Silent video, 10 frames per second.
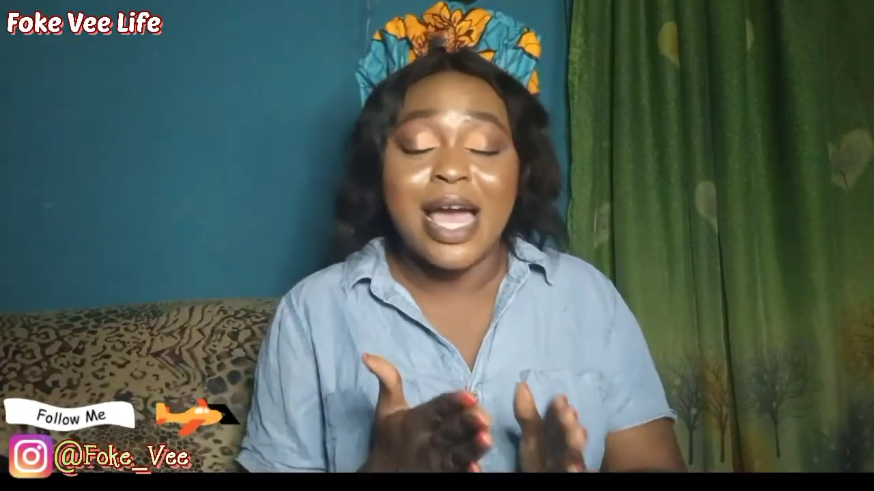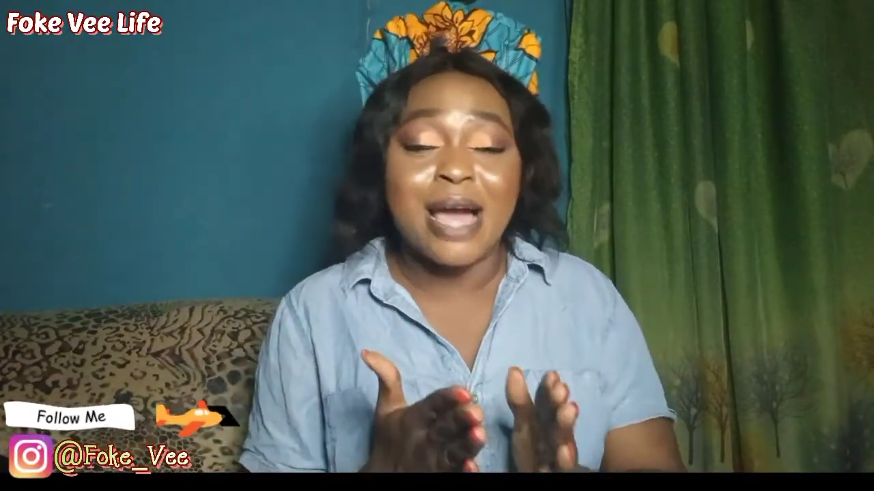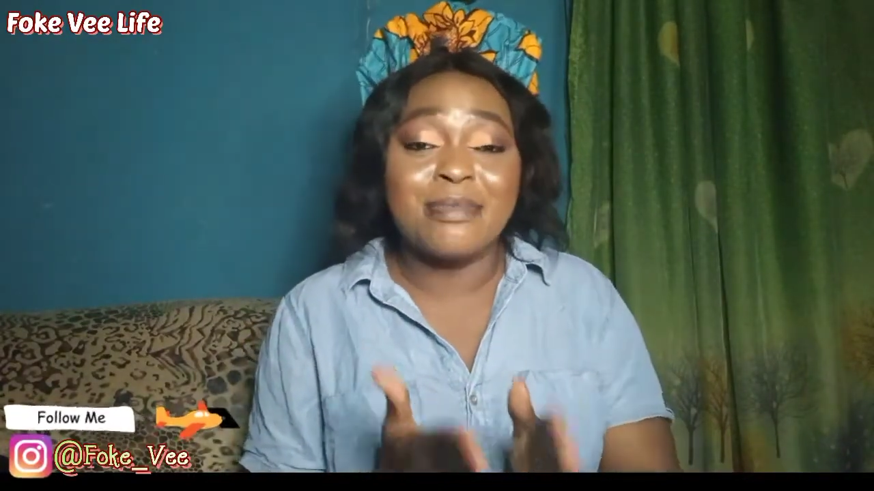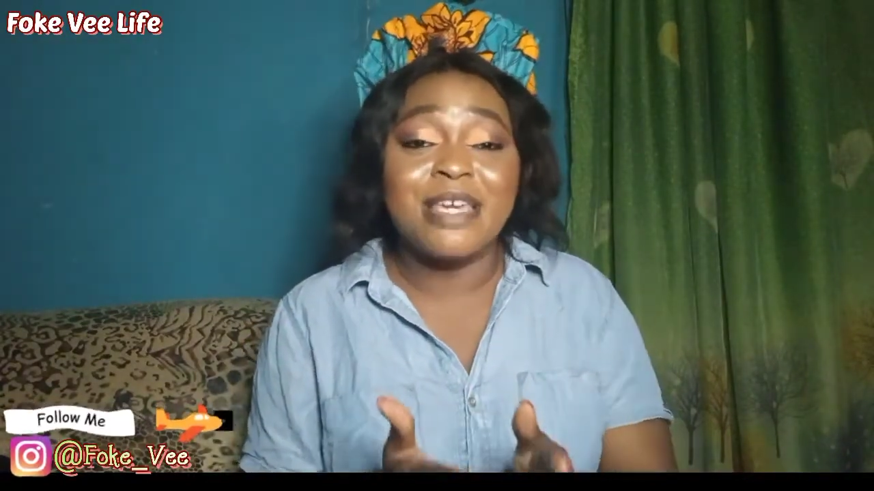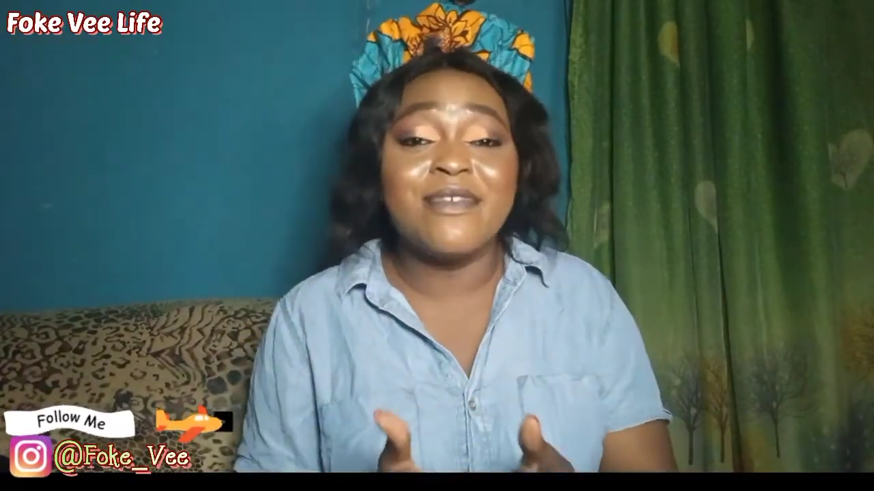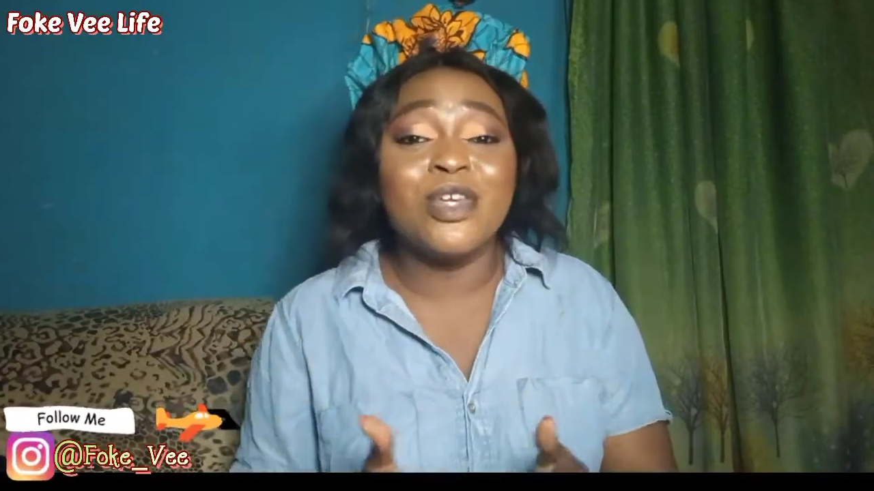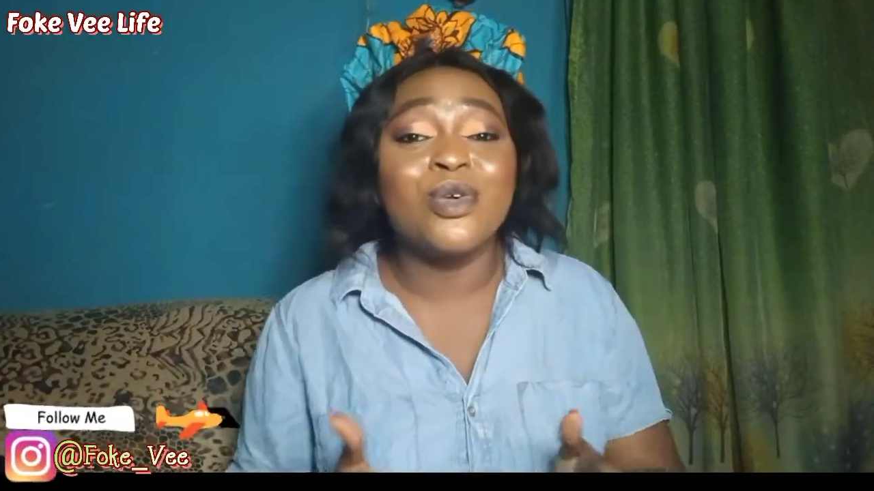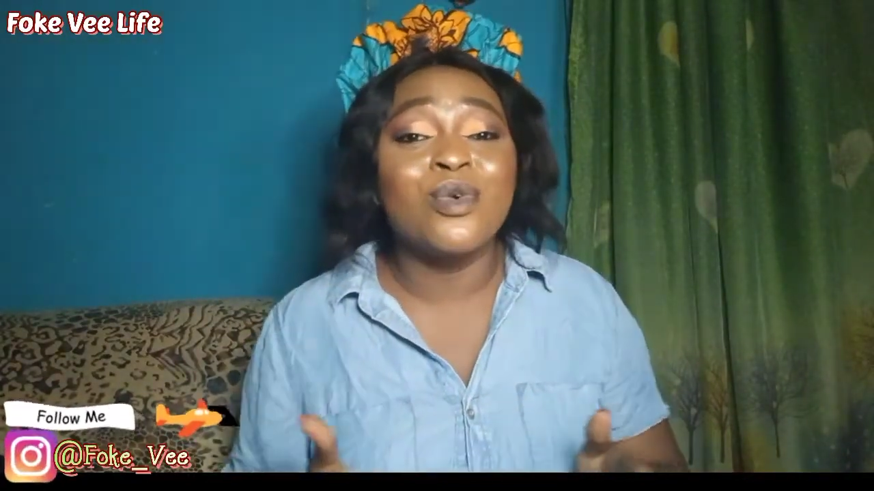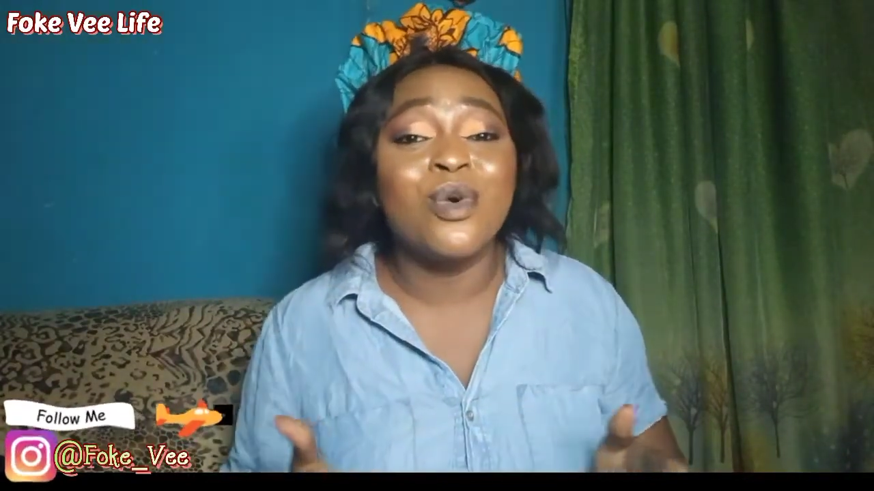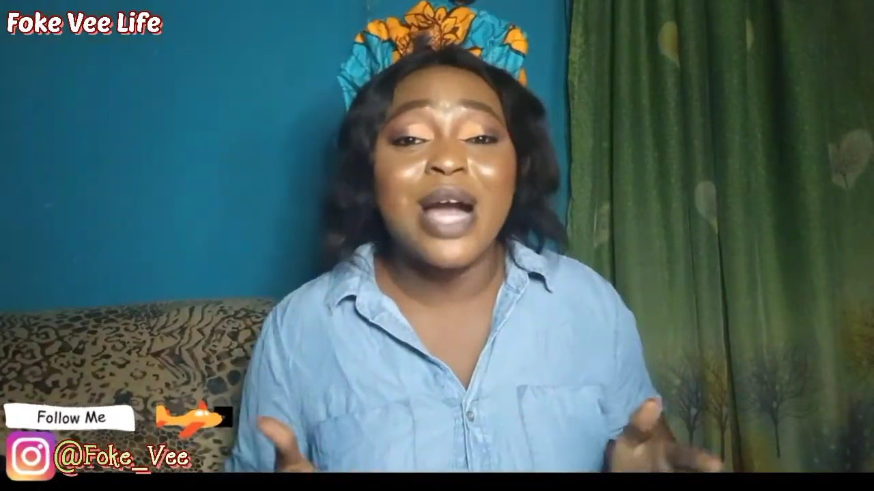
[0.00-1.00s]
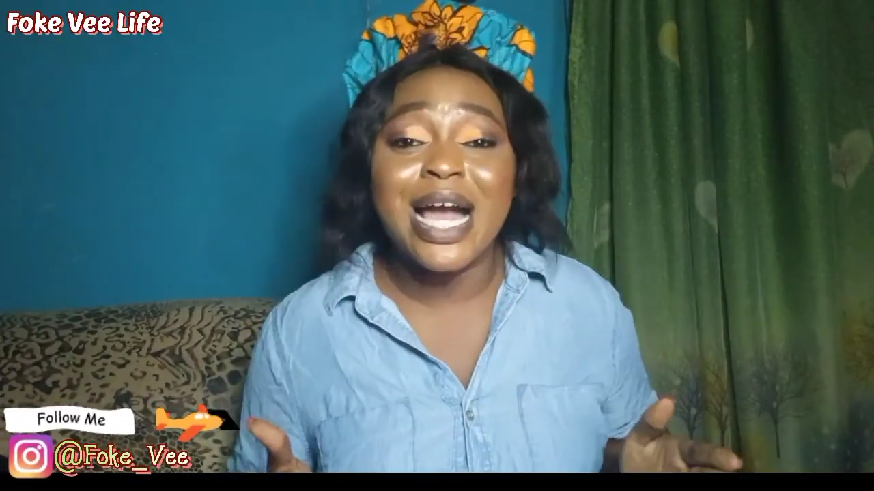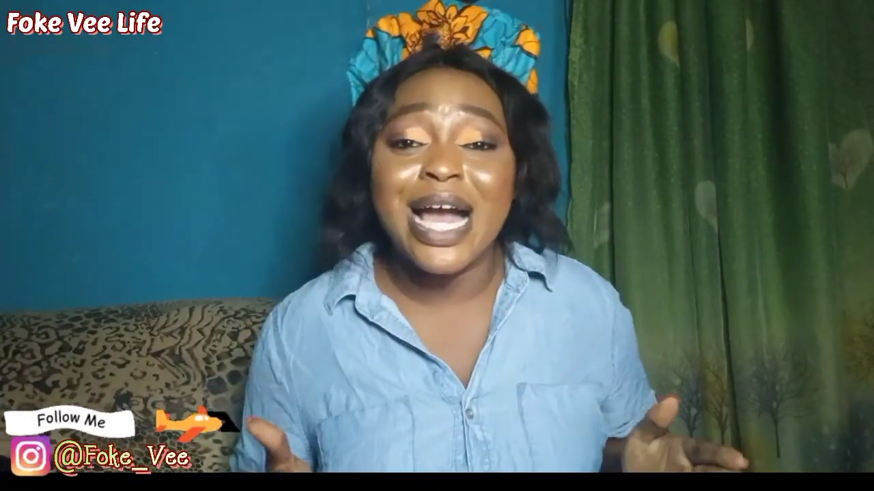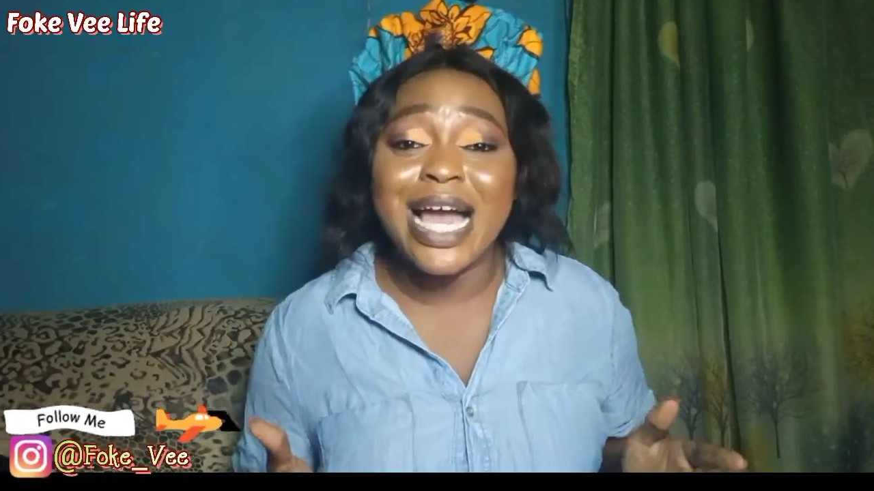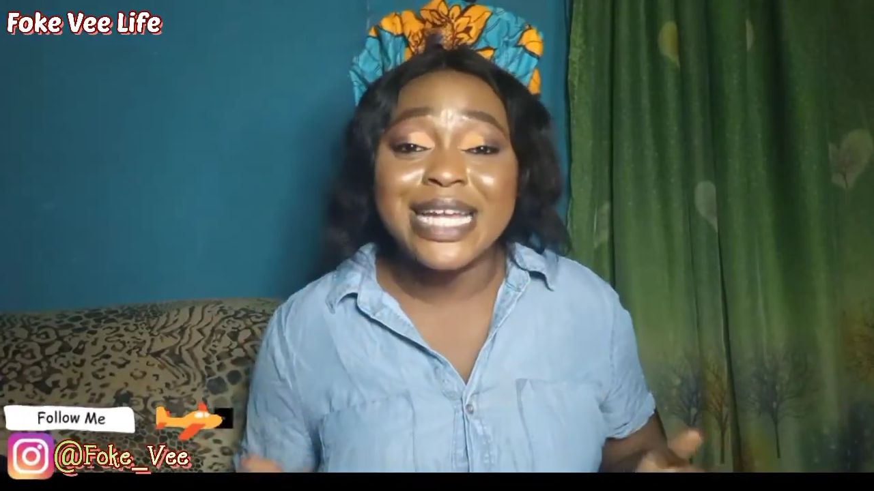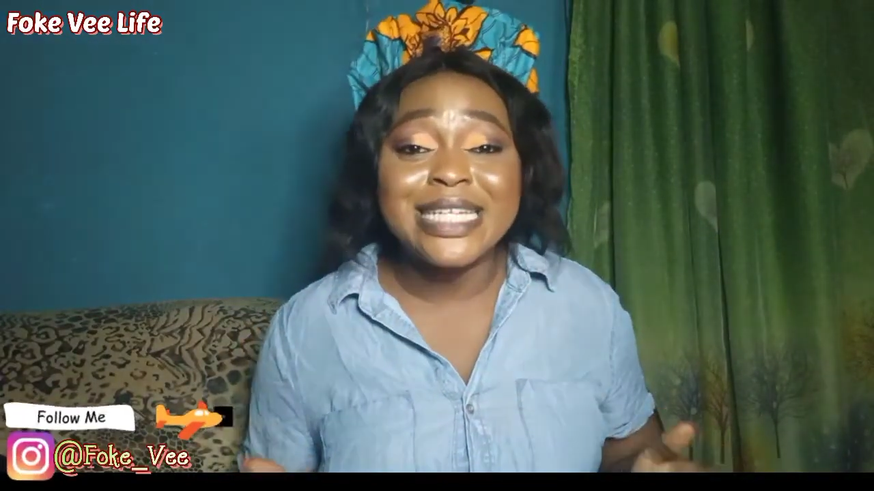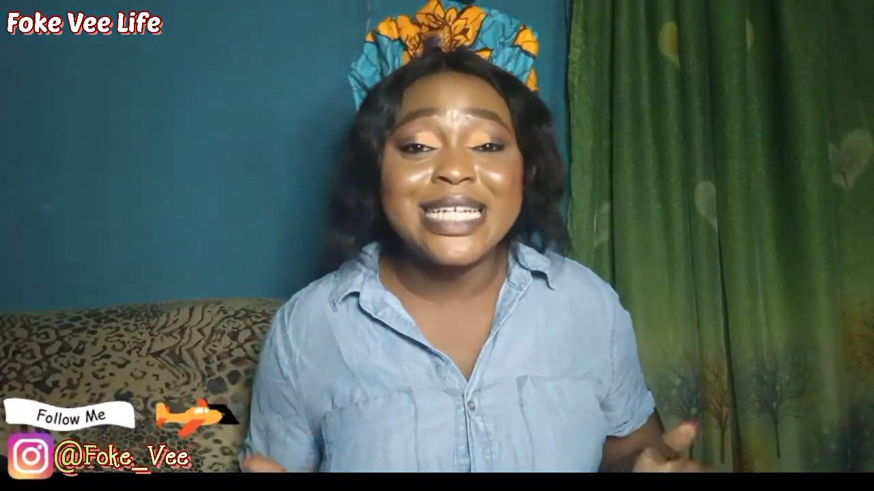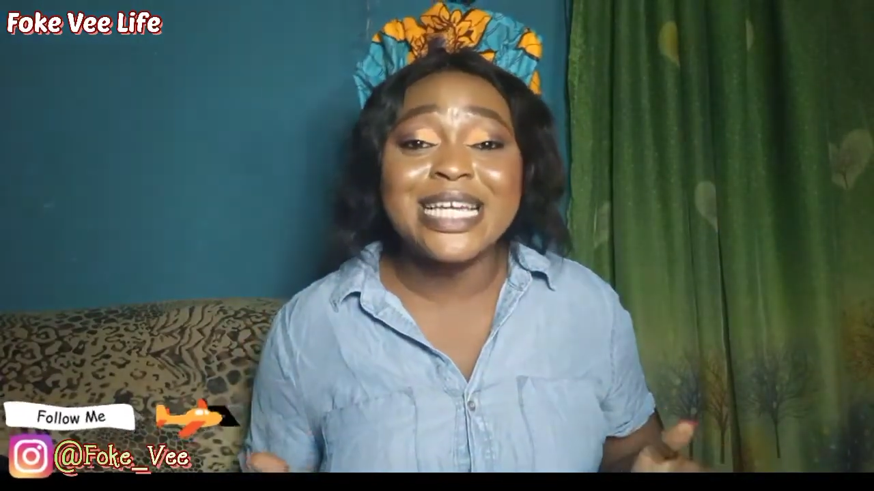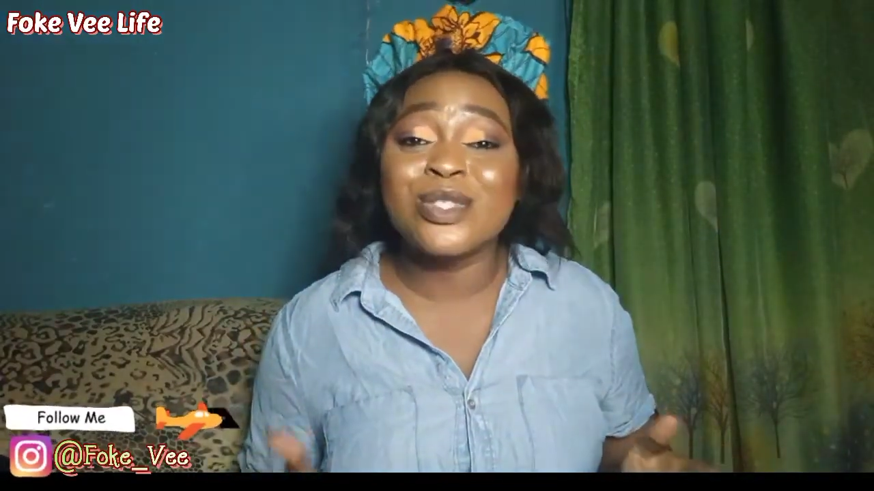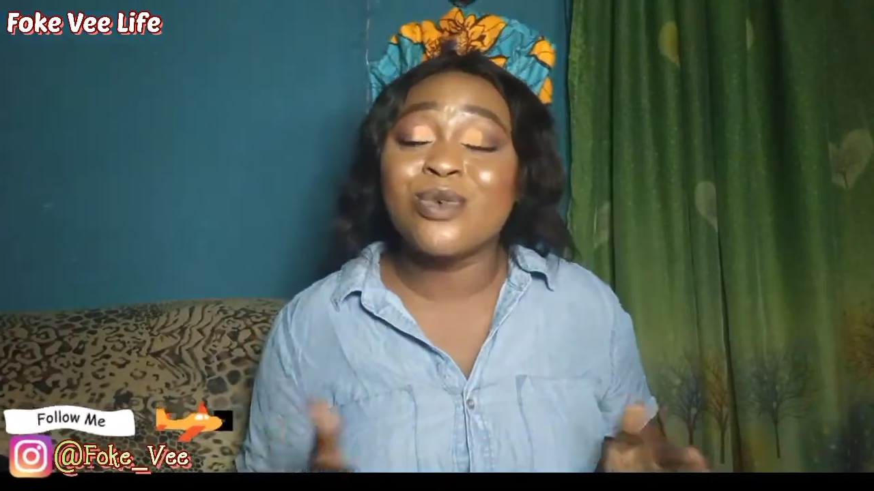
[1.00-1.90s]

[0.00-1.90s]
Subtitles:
I'm giving you ideas